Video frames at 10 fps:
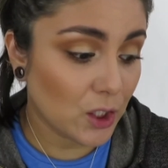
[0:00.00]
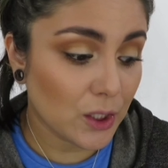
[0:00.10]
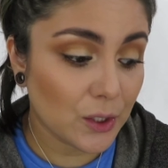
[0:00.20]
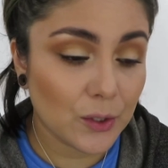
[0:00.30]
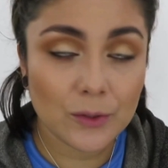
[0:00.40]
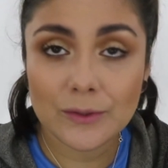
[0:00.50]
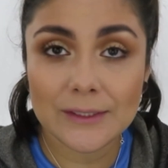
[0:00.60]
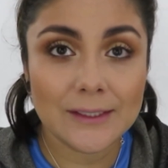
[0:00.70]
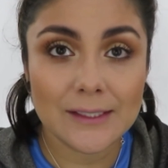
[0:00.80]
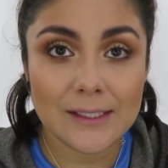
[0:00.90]
glue
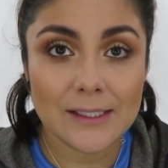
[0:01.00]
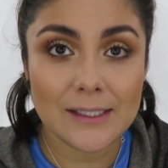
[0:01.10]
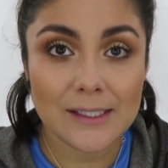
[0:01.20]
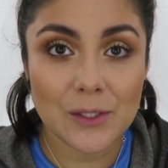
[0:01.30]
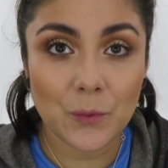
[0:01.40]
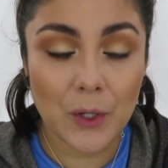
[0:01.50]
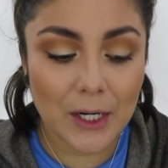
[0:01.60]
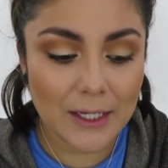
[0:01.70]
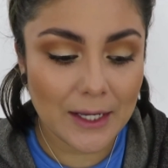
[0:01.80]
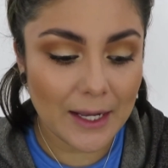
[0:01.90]
doesn't
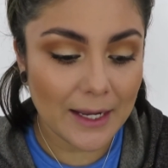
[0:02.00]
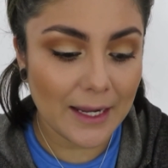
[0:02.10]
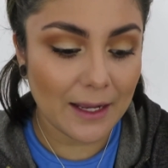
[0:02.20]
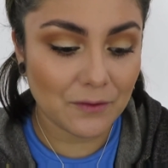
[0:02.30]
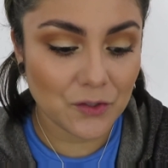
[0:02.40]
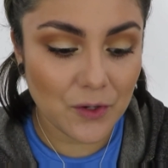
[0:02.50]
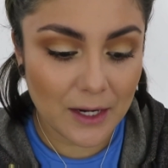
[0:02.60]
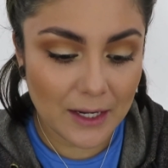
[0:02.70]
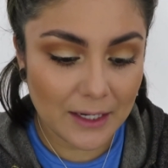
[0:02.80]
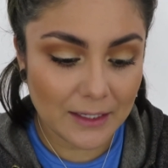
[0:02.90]
work. I have
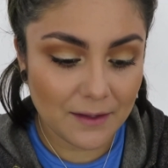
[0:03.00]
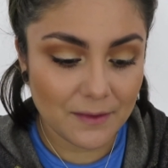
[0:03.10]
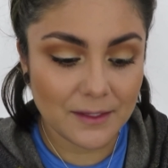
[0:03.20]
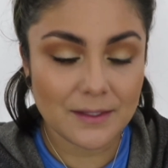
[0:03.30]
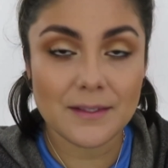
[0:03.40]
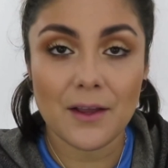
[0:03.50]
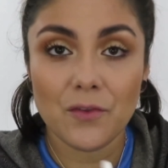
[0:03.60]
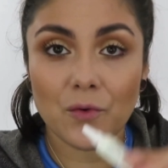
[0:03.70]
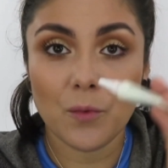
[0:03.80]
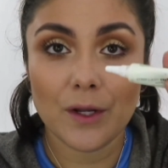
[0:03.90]
tried this
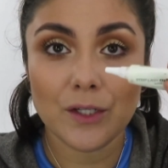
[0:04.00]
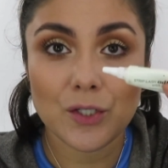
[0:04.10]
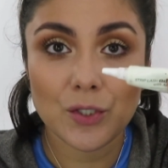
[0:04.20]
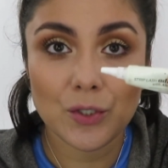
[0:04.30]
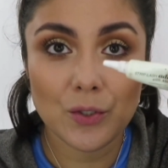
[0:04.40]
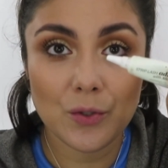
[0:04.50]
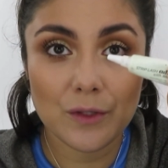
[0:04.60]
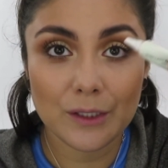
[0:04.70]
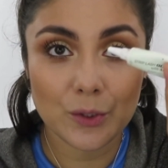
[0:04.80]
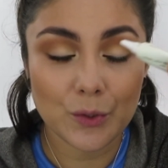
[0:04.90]
other one too,
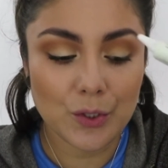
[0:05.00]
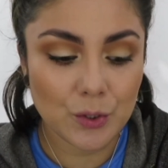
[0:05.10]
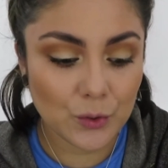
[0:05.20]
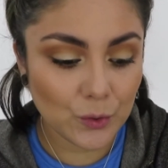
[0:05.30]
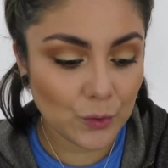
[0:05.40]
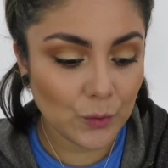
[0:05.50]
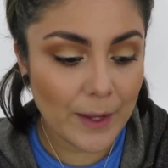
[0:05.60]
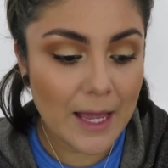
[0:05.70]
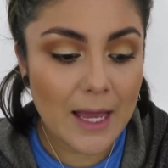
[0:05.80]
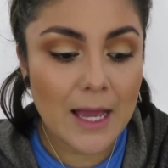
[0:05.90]
the little
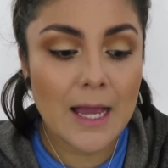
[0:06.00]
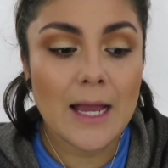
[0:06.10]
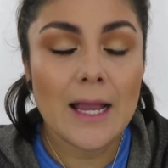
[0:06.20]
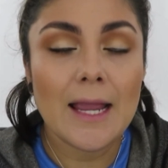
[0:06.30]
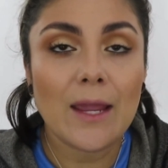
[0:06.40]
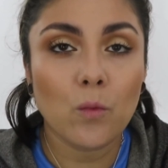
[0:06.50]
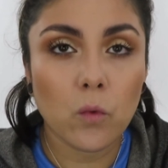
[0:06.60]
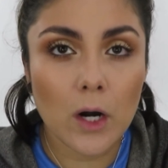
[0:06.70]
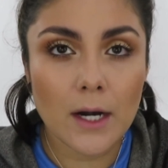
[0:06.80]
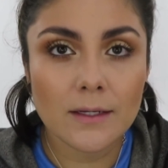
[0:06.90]
tube. It
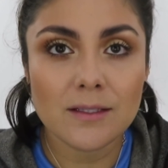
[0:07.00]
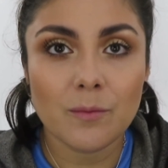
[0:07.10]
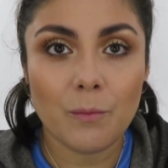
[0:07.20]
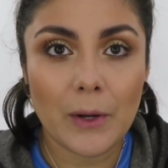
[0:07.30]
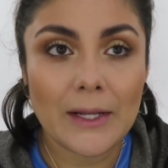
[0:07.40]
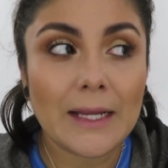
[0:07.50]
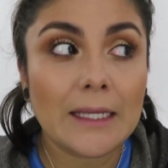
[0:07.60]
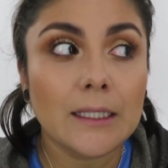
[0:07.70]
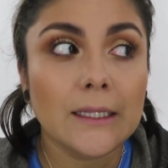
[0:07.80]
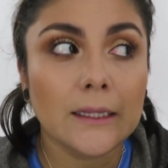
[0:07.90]
works, but
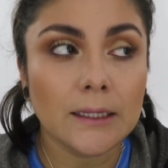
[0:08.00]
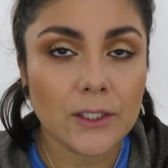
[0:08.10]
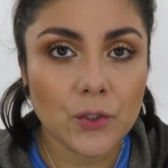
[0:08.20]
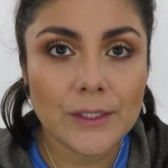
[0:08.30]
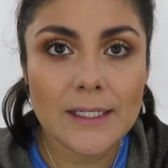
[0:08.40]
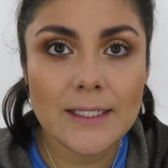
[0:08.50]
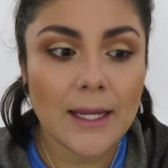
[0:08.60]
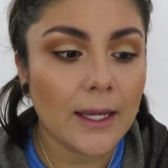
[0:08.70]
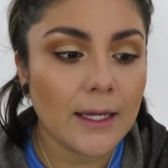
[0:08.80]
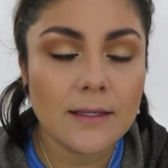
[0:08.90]
it literally
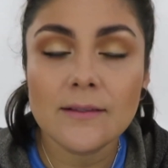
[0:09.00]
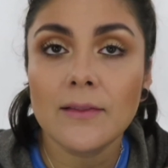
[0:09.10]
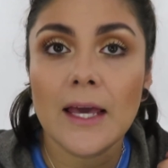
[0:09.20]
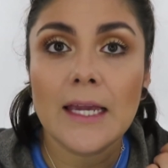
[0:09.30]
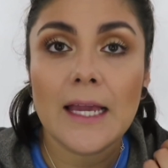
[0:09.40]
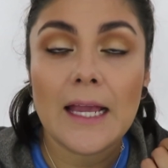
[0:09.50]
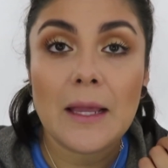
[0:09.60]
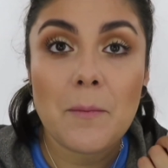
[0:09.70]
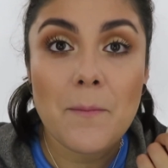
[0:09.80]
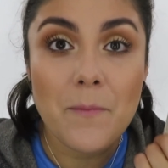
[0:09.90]
takes like
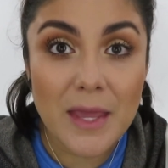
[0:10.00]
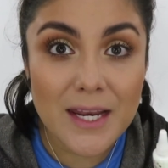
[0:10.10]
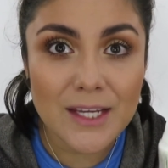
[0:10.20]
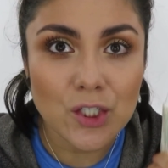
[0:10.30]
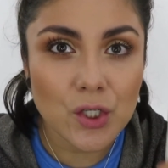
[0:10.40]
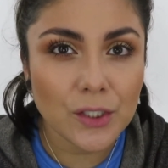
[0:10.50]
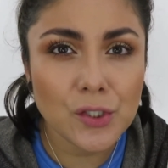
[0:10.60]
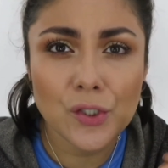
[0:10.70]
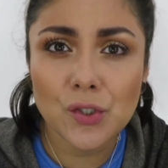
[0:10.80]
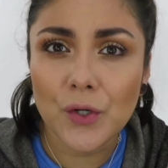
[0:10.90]
a minute
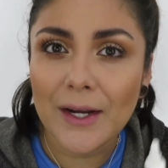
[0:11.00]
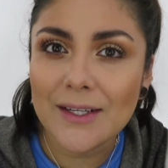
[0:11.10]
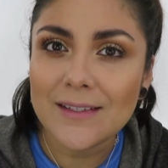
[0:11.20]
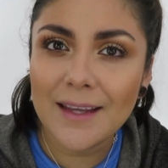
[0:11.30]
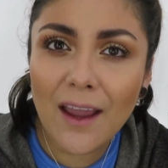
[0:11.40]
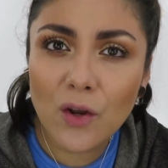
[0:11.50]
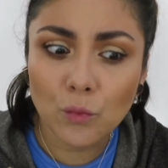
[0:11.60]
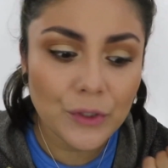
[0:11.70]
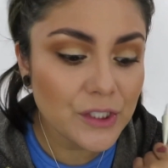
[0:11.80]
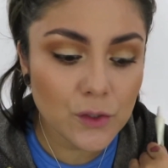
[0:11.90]
just to dry
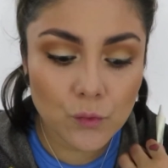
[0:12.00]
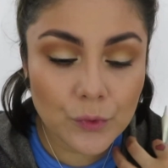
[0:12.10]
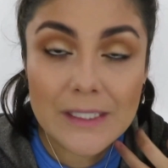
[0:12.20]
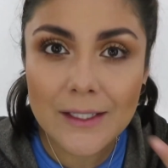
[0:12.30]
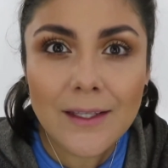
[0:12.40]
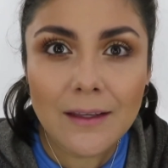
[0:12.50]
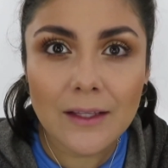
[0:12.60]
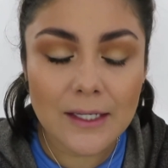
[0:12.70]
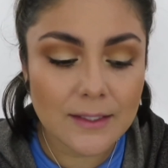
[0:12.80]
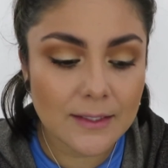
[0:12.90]
down, which is
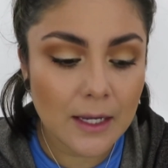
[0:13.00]
ridiculous.